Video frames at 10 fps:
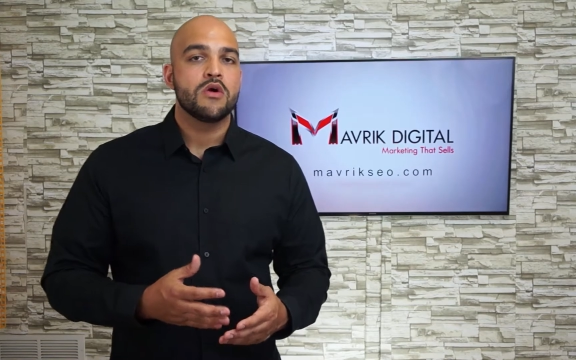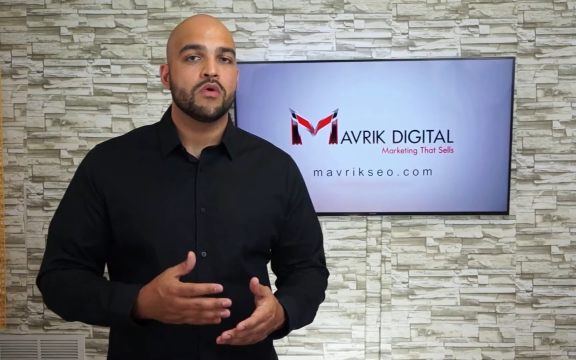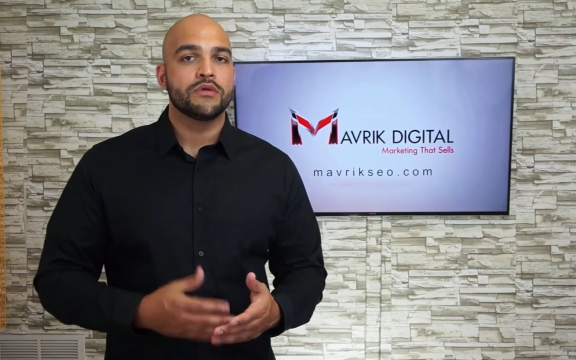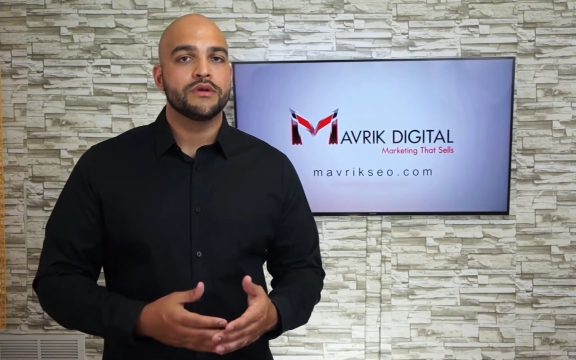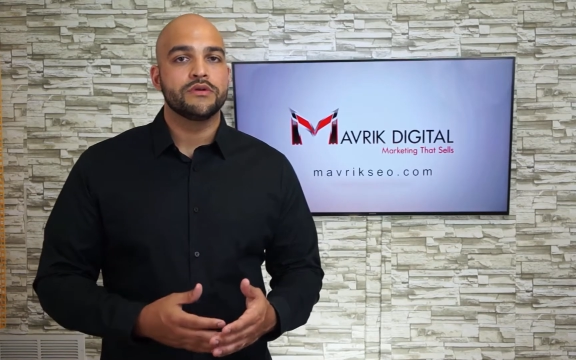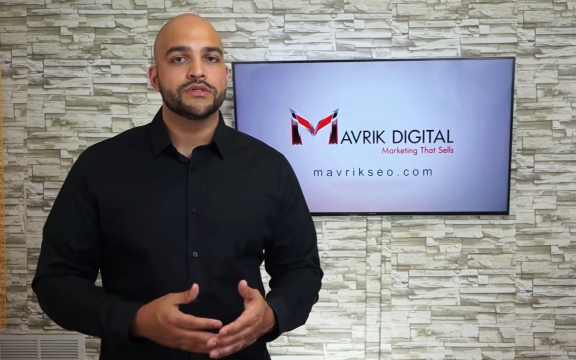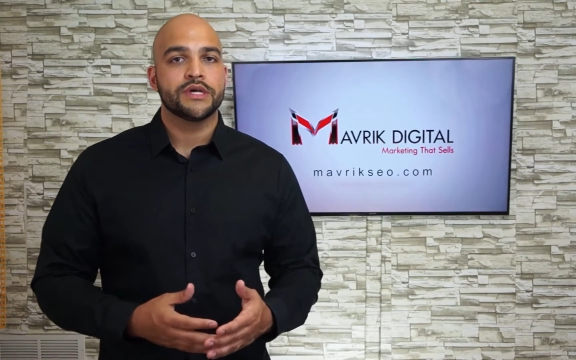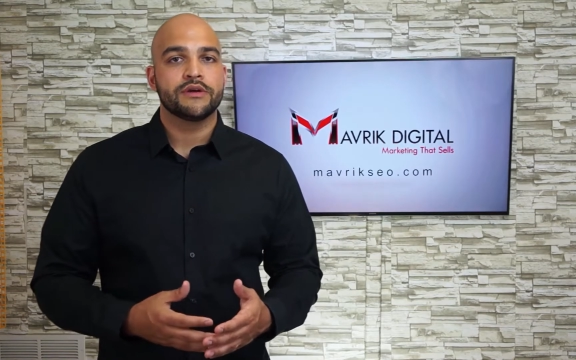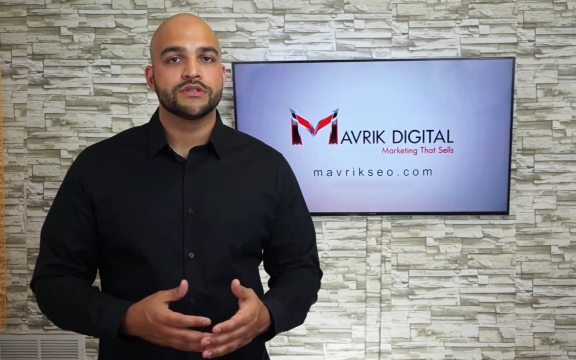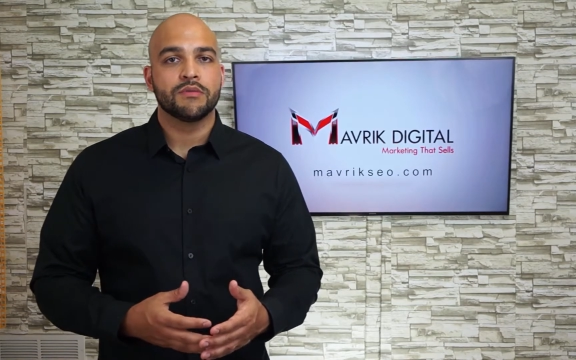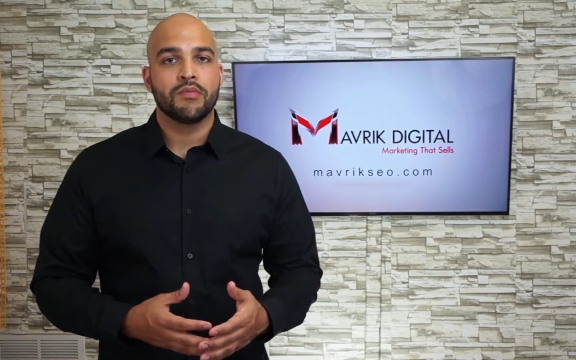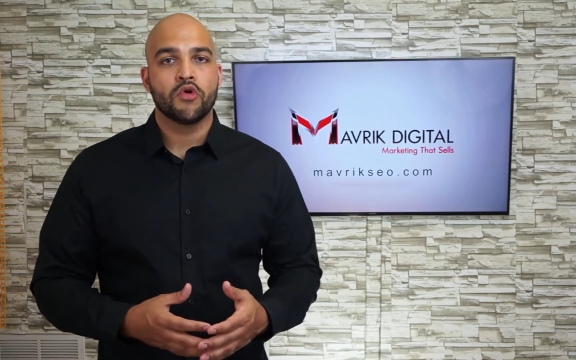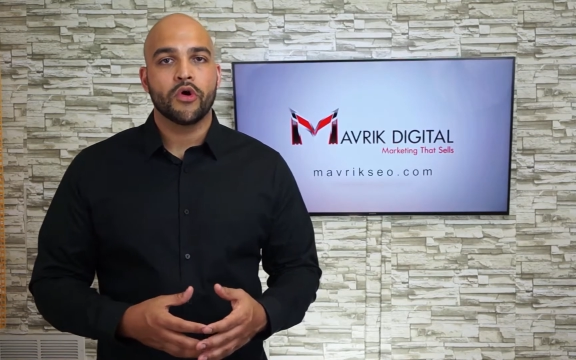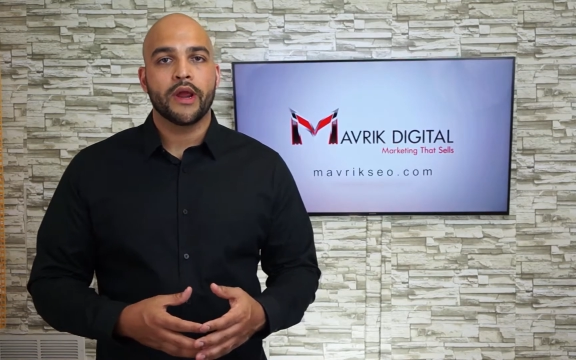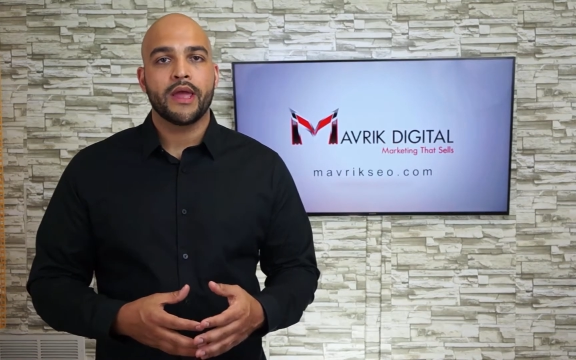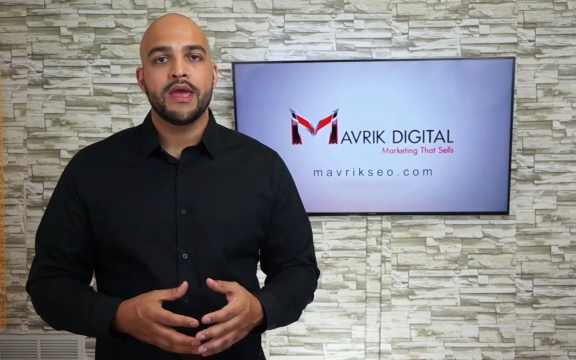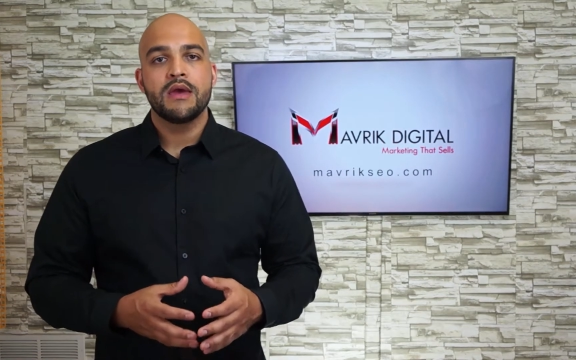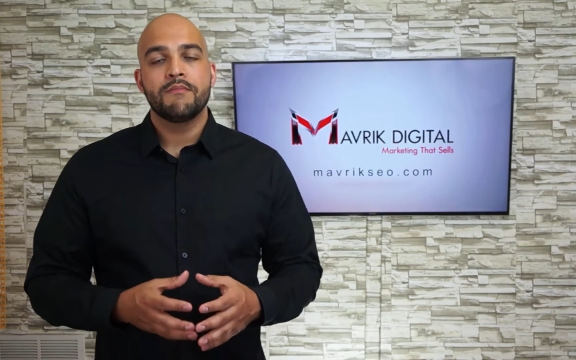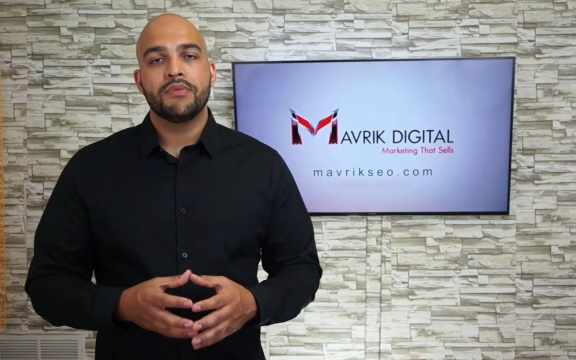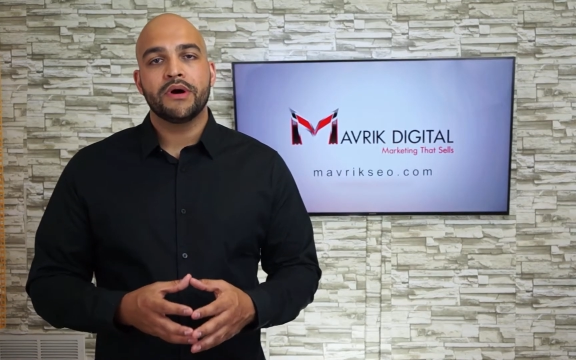or the newsletters are boring
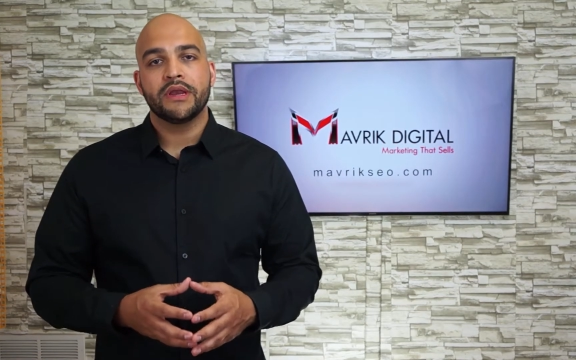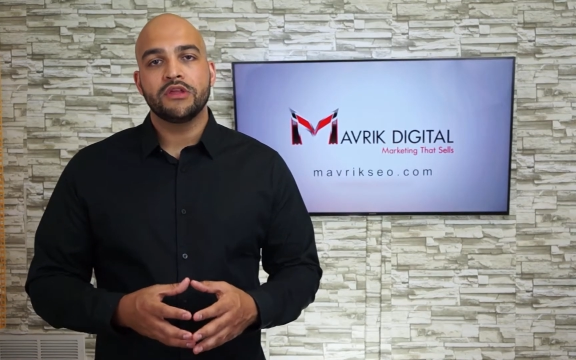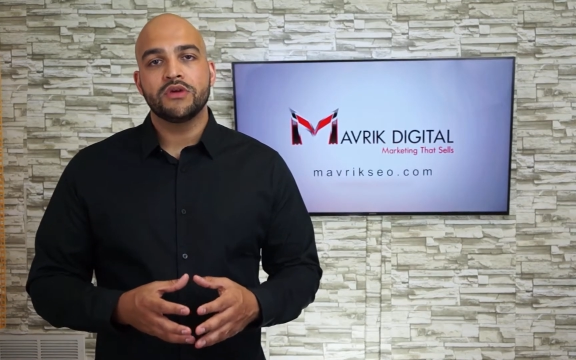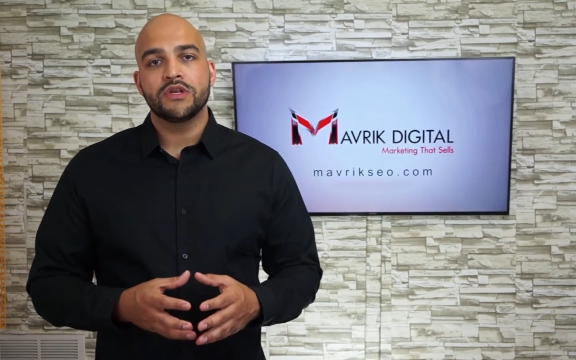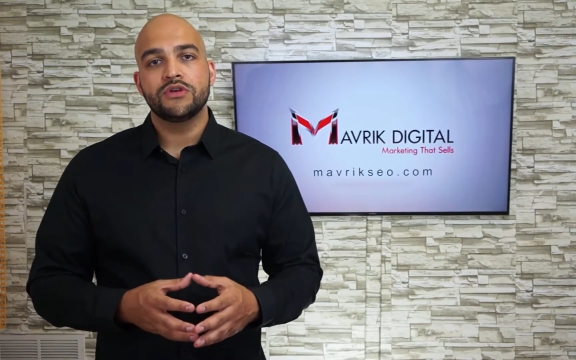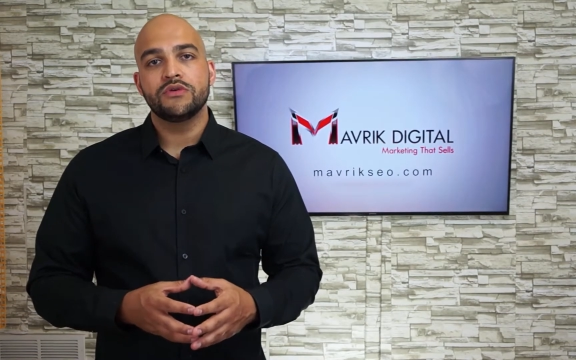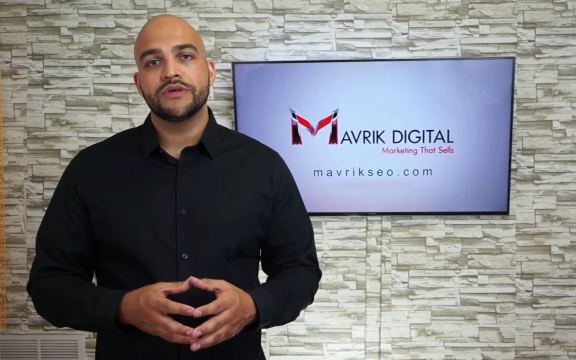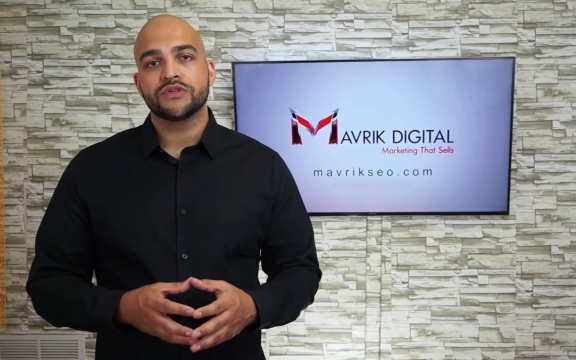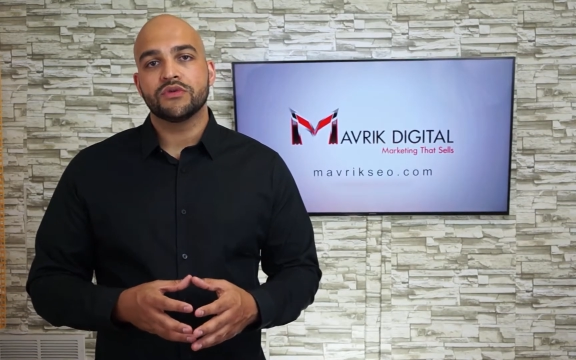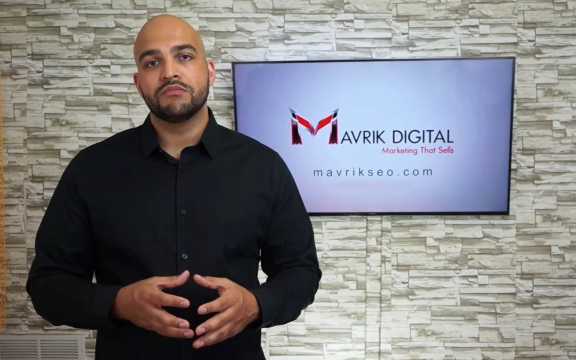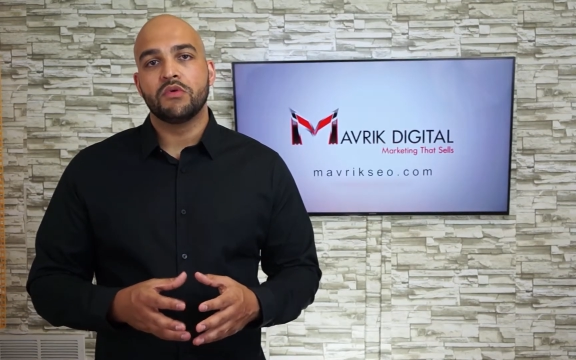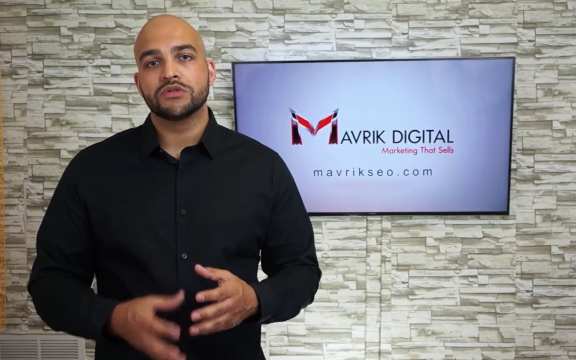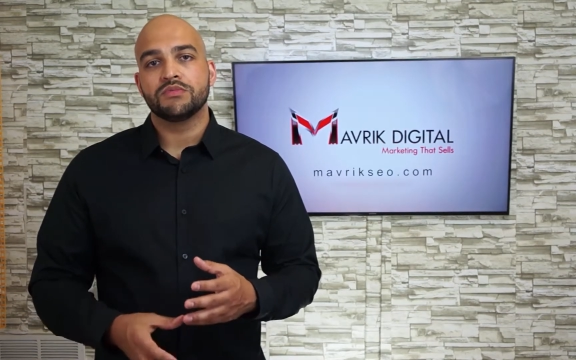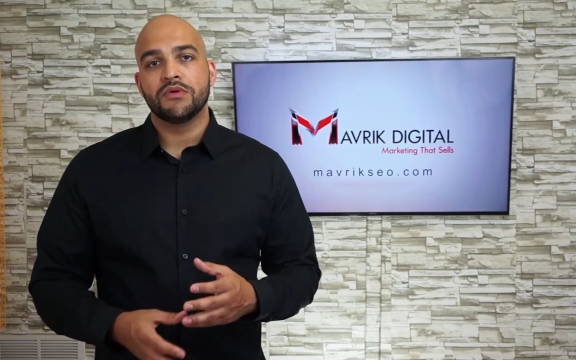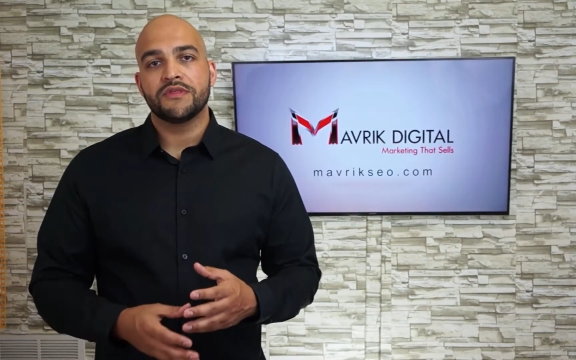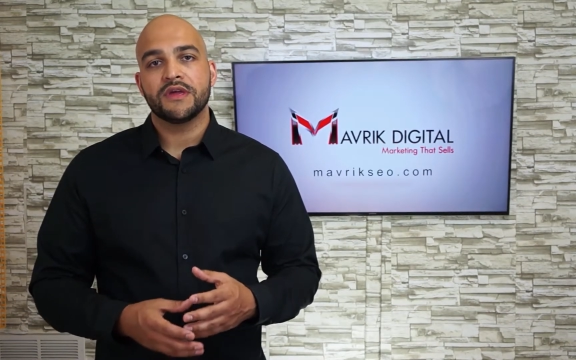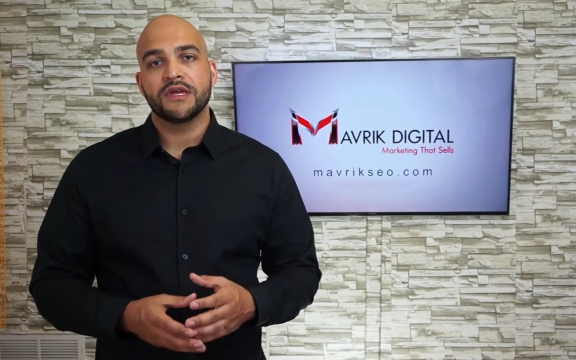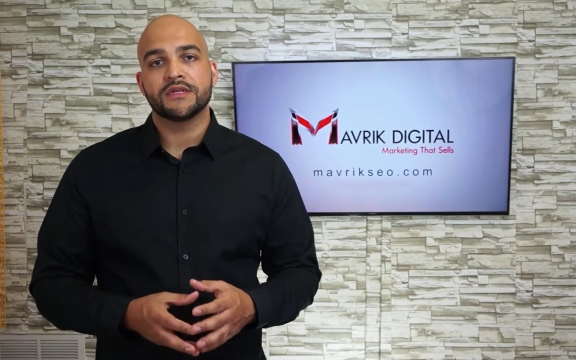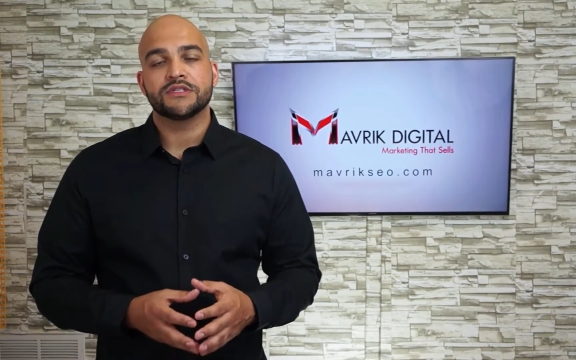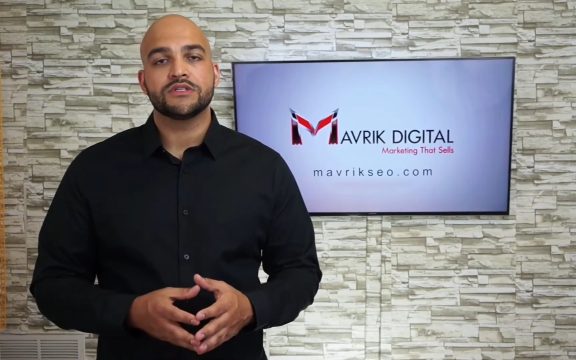but you can do this with multiple things.